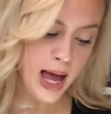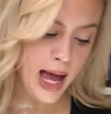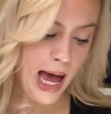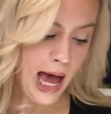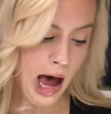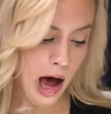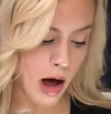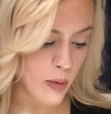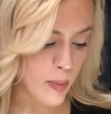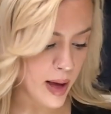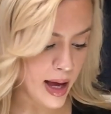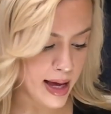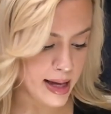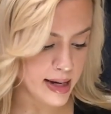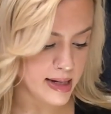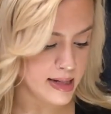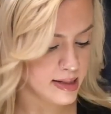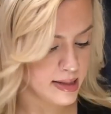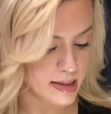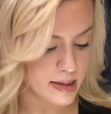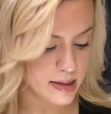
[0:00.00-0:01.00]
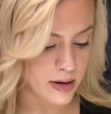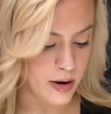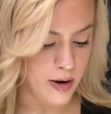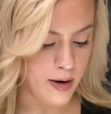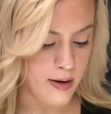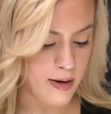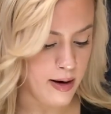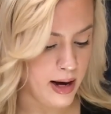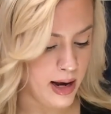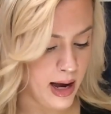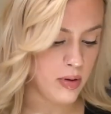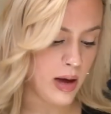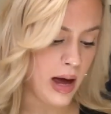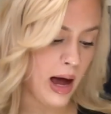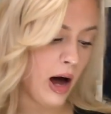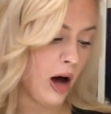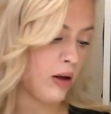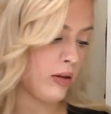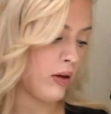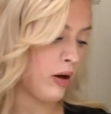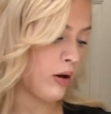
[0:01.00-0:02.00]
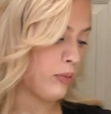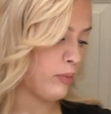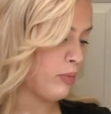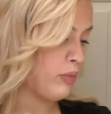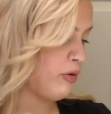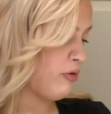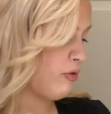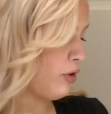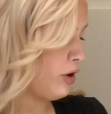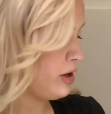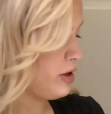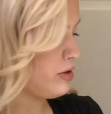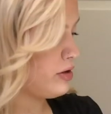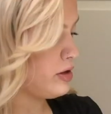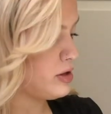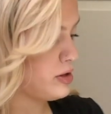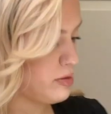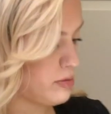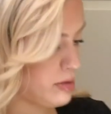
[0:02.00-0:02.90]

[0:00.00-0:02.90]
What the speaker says: How bad is the scarring? How long before you could do